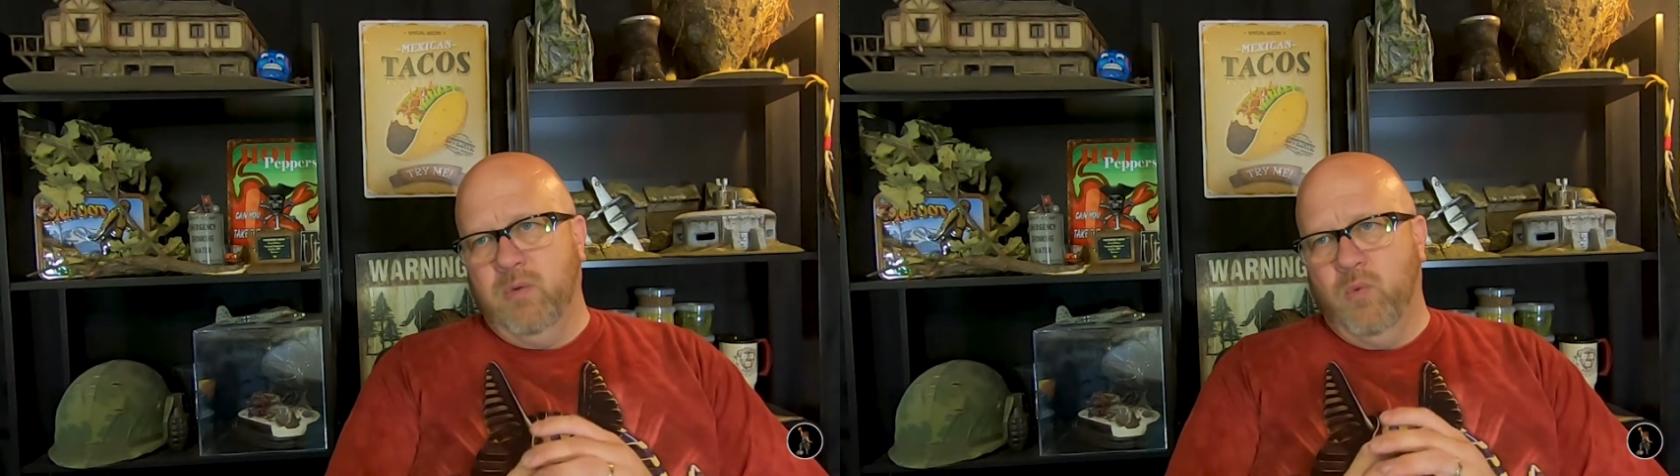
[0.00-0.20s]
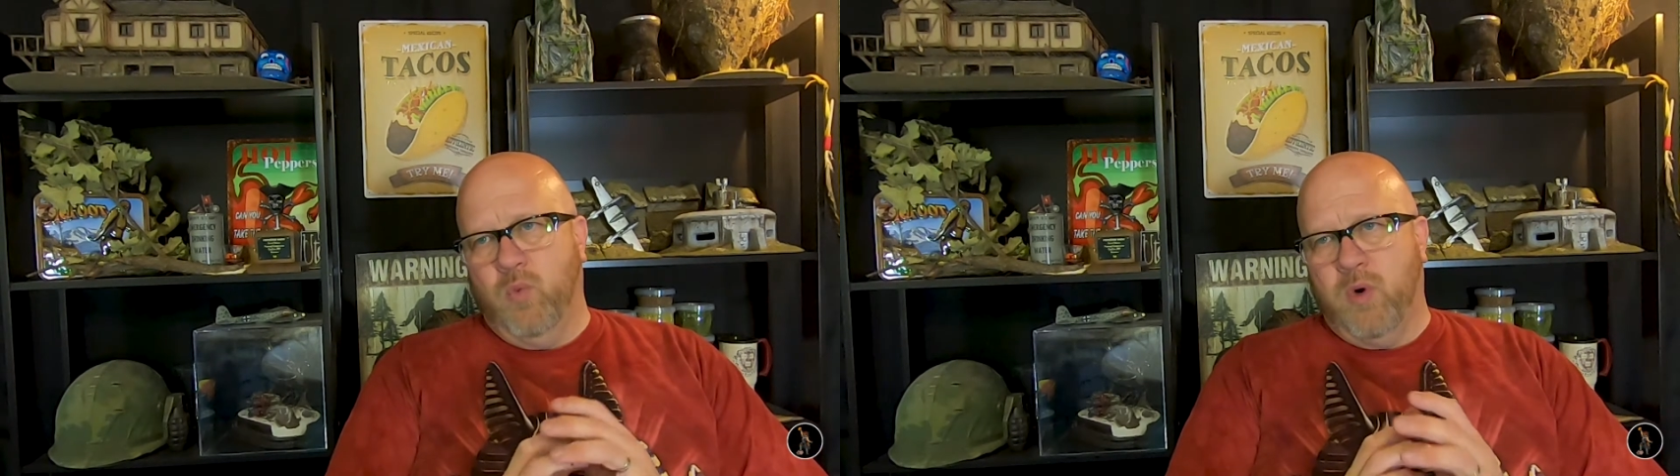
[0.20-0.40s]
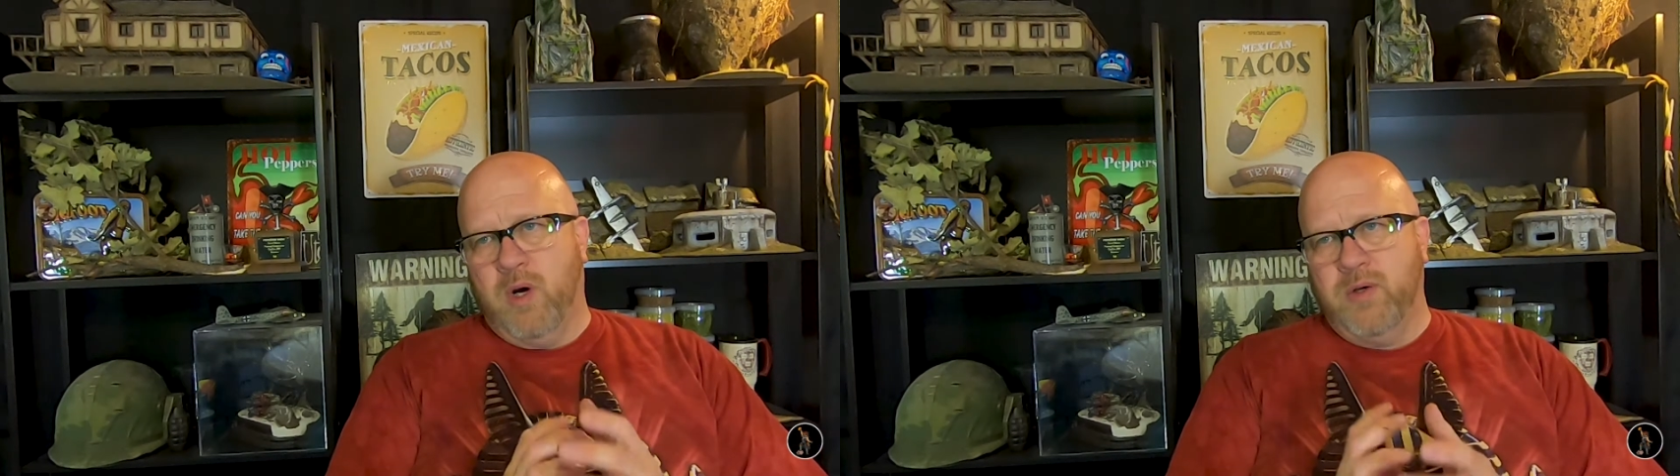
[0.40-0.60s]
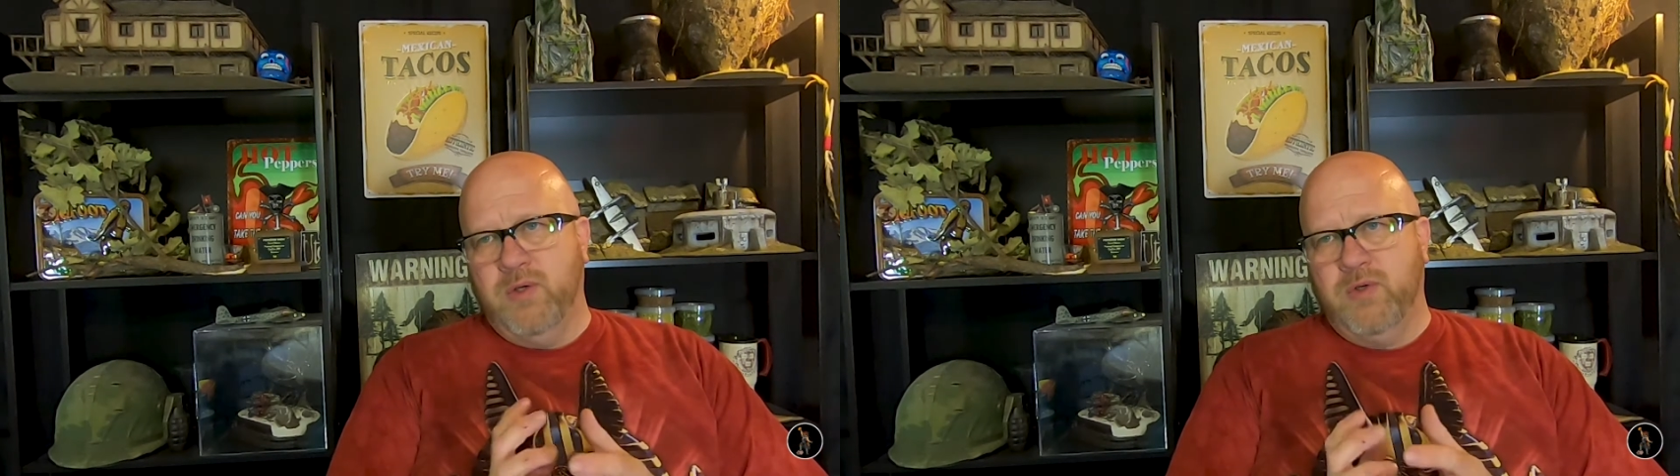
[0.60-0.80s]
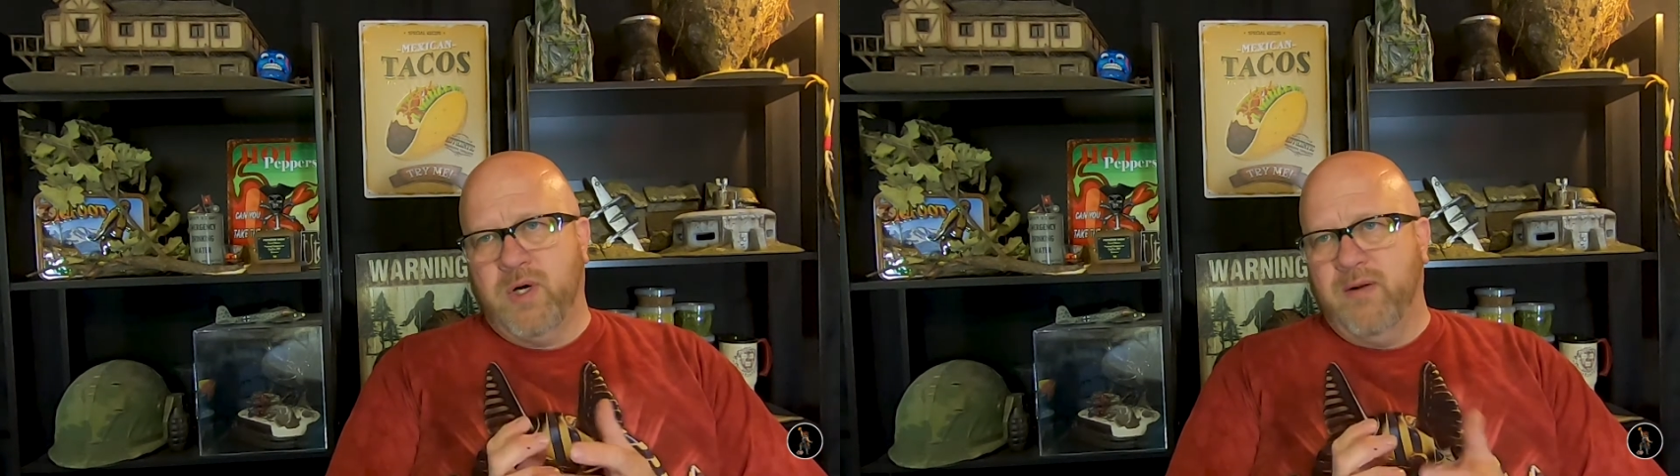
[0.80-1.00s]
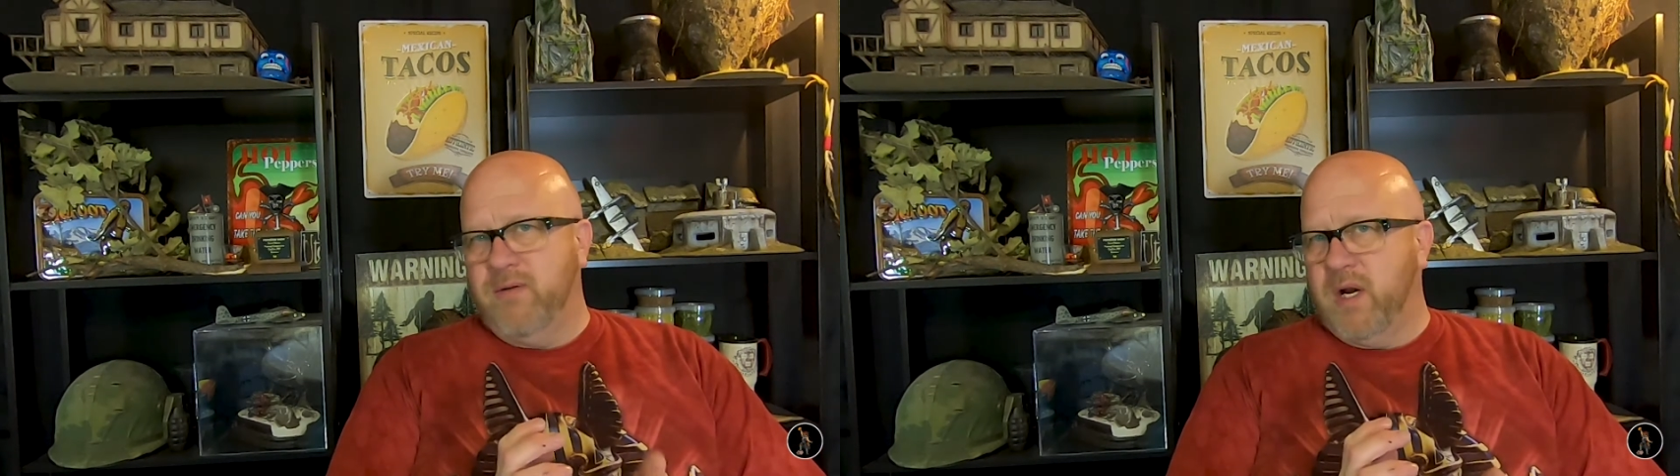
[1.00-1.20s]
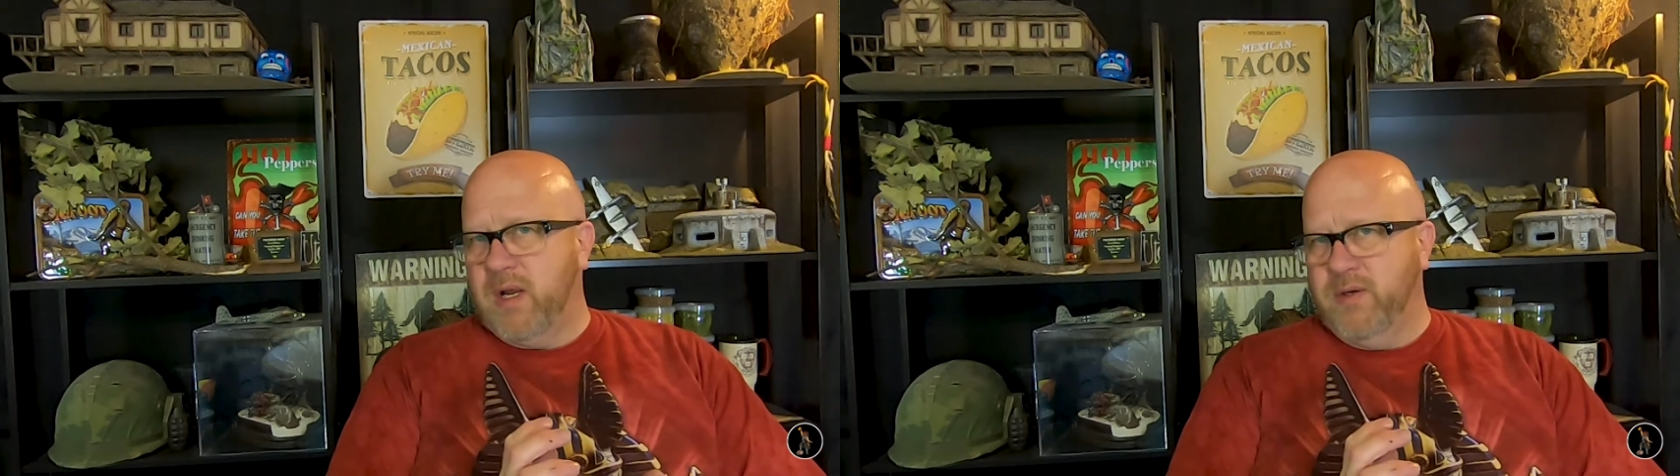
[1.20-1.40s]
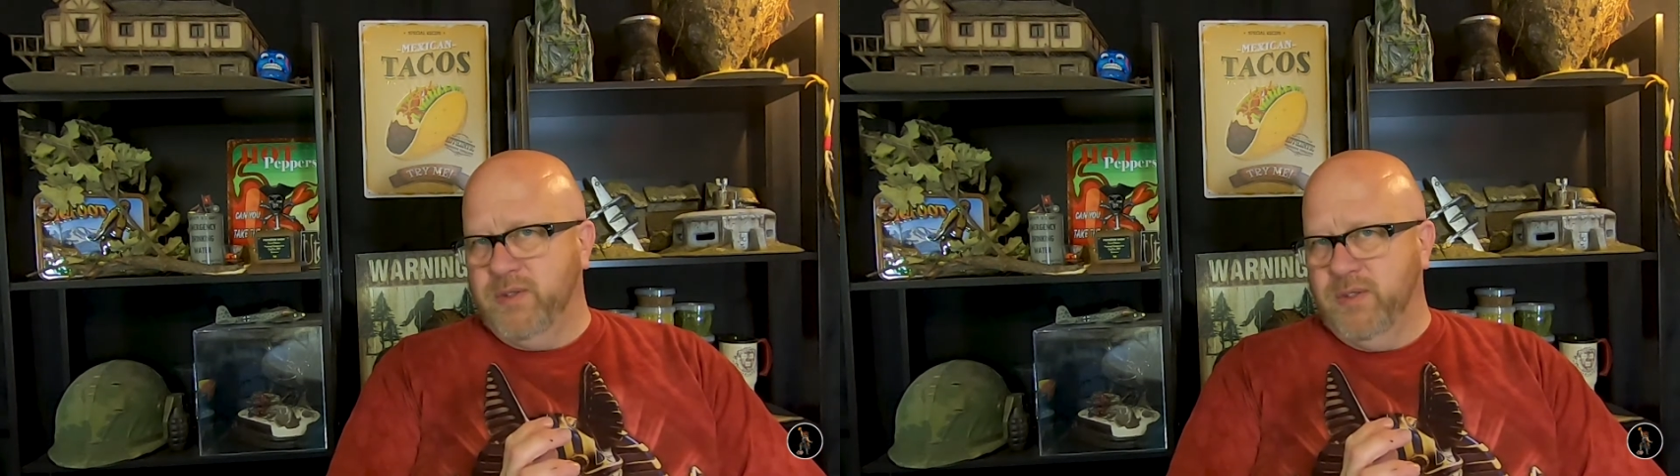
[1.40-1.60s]
want to try to figure out how
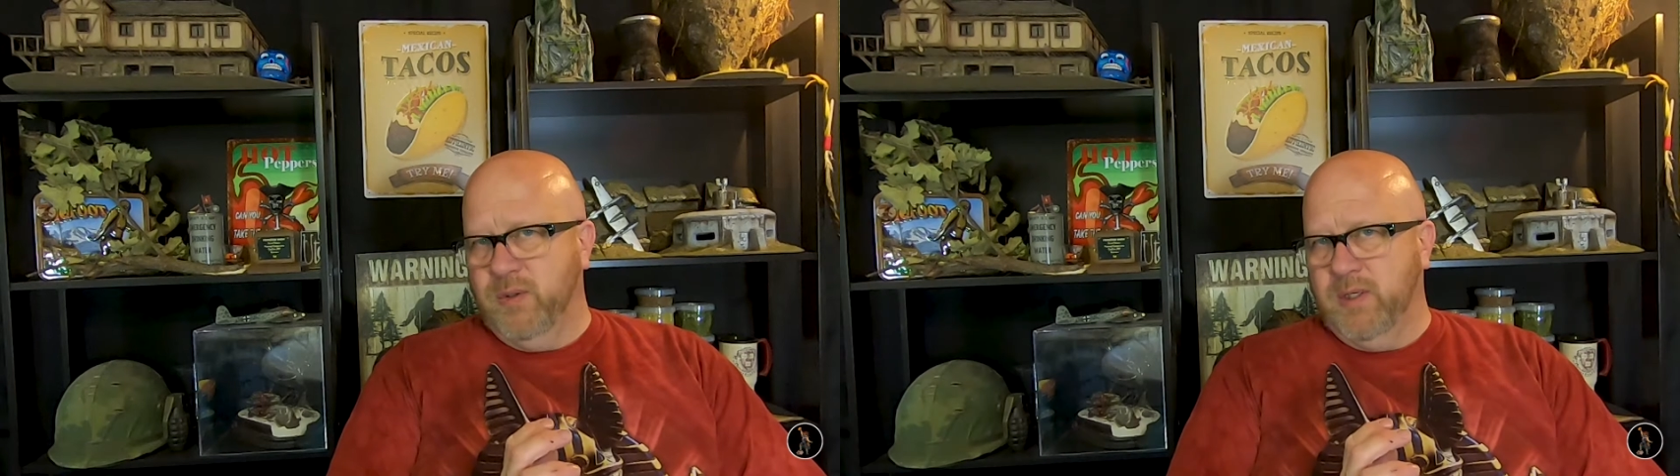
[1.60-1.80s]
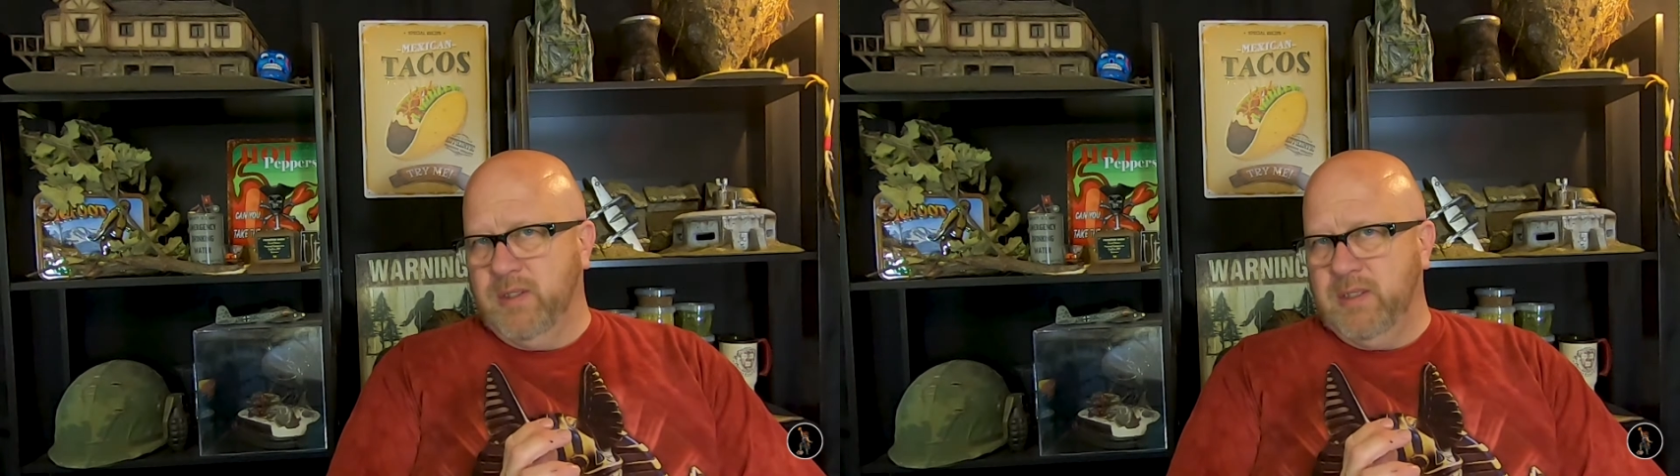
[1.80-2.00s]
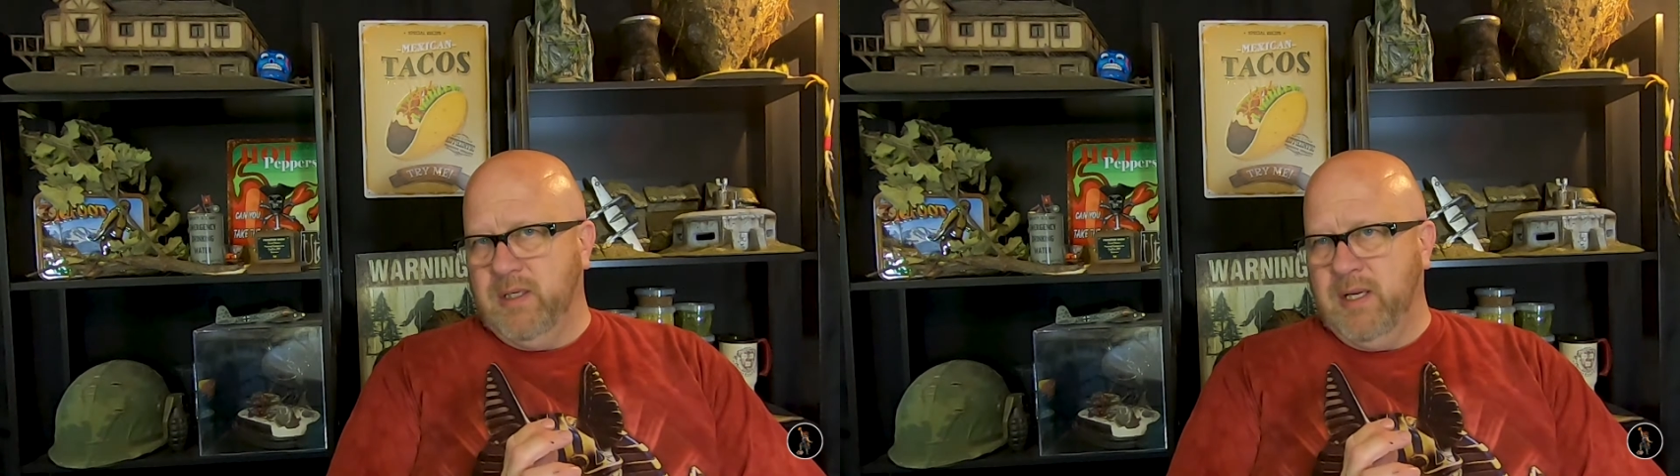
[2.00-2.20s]
to do it.